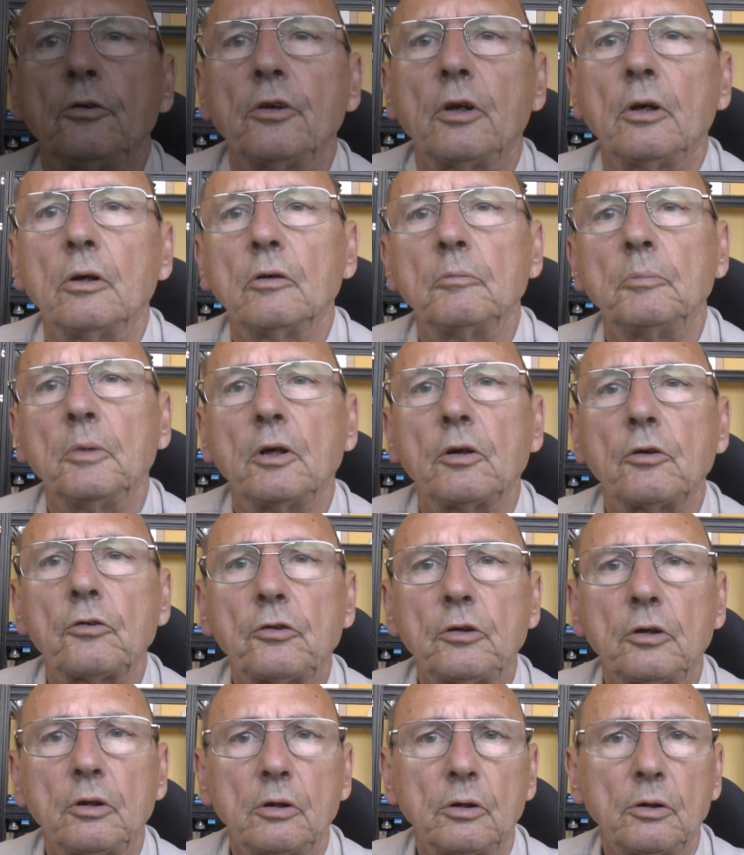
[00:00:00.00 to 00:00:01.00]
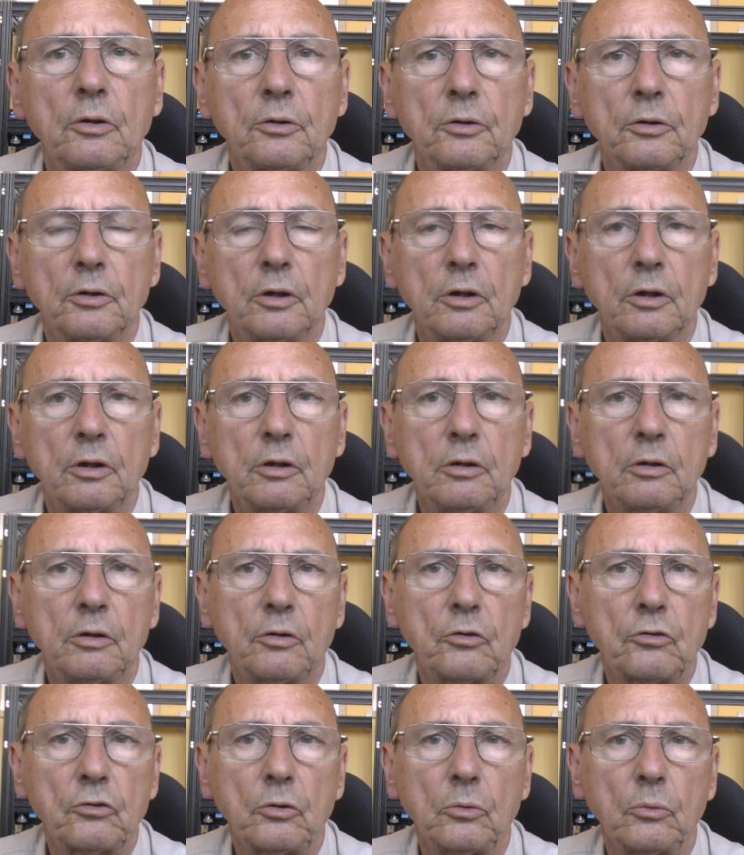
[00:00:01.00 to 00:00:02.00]
So I've made a start on uh,
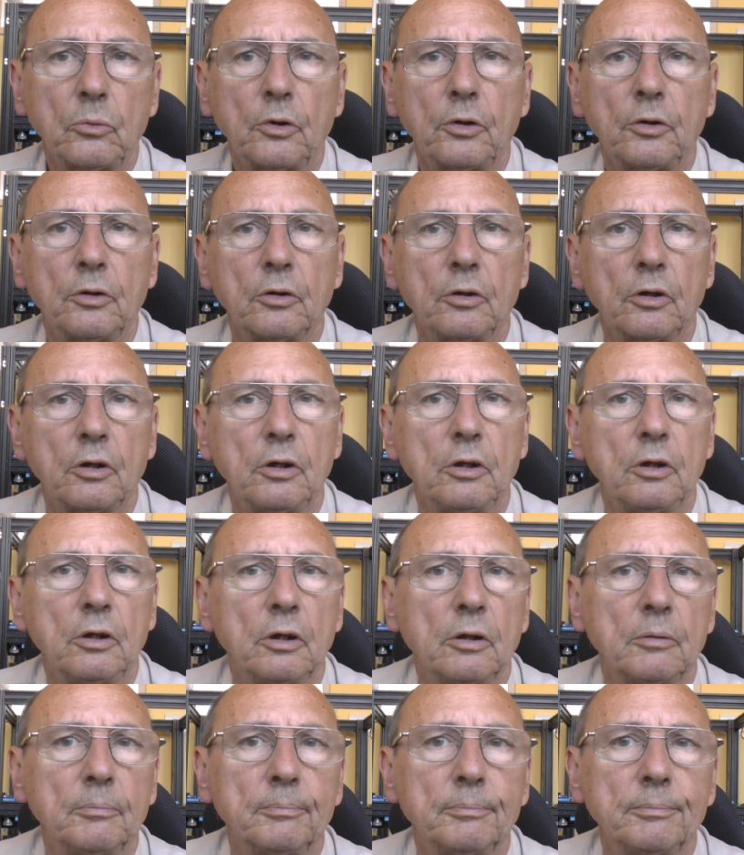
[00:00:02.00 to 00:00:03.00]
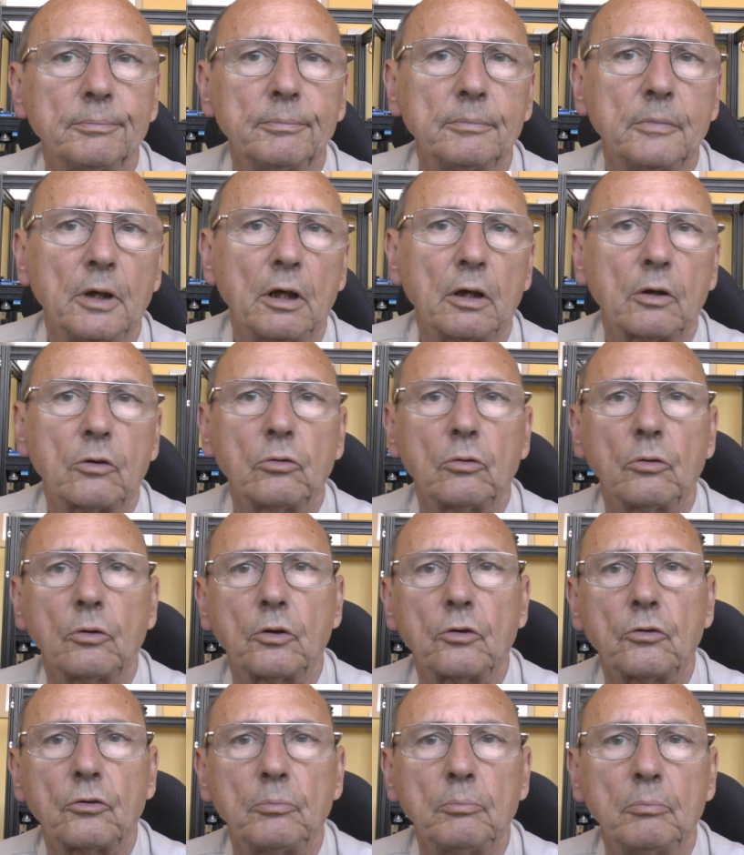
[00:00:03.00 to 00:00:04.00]
installing the um,
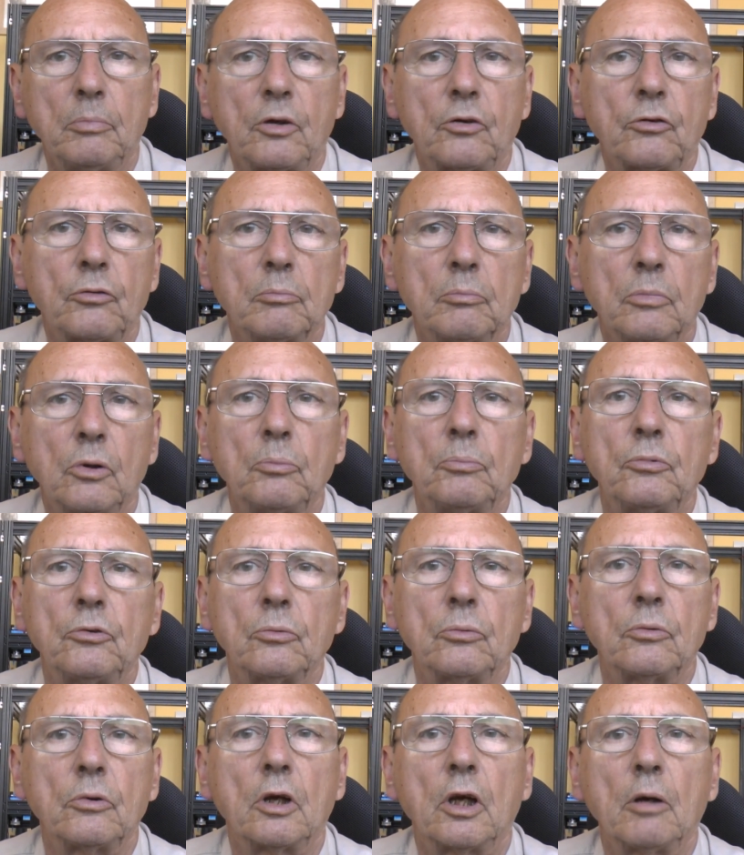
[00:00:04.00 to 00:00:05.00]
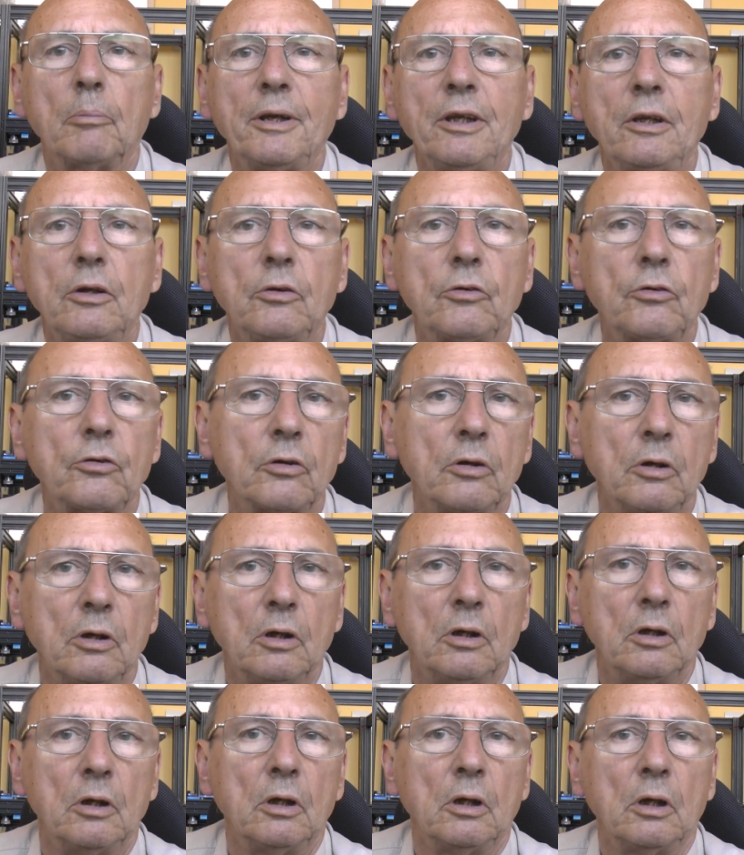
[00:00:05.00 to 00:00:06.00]
electronics bits and bobs, all the gubbins,
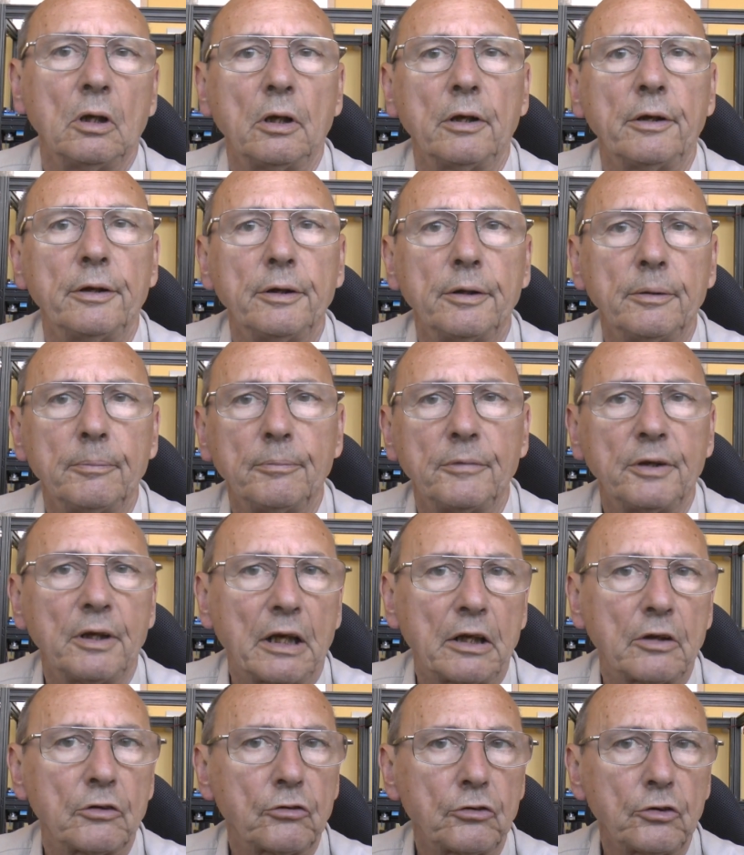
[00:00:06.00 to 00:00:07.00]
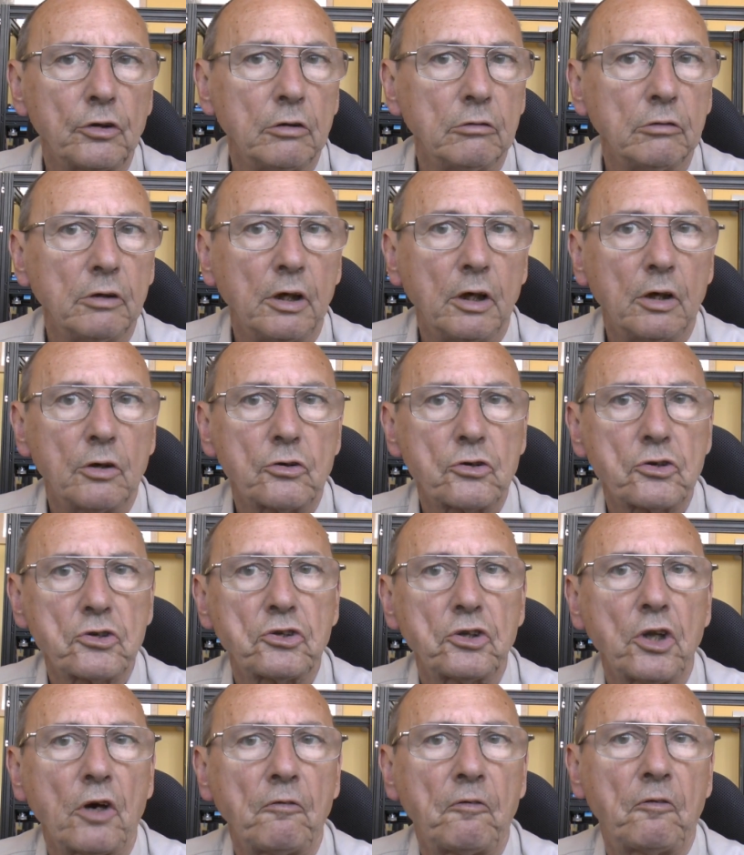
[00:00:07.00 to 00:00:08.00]
um, the ancillary
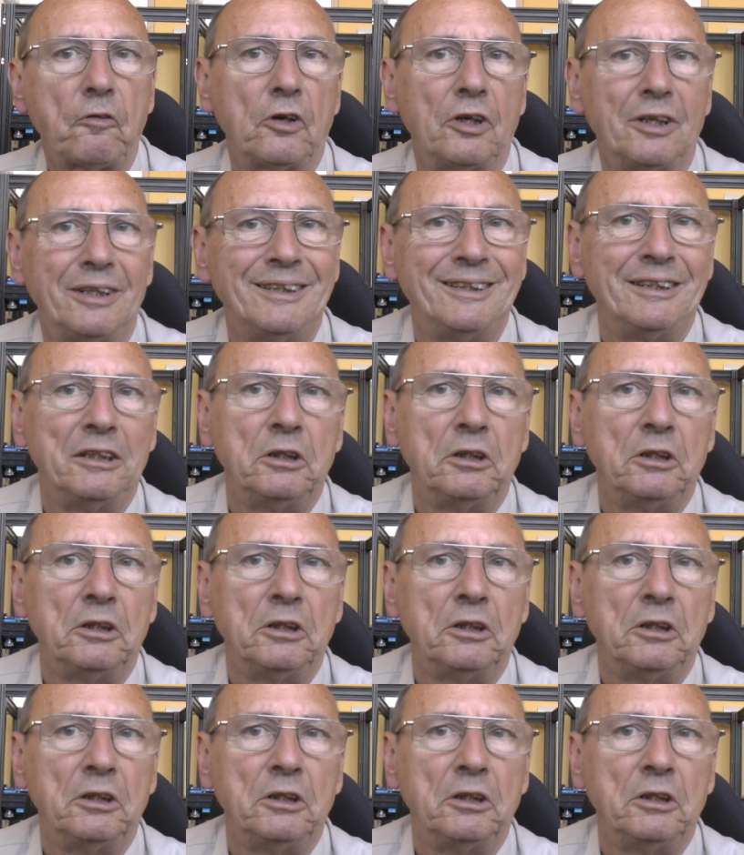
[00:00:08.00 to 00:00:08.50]
stuff,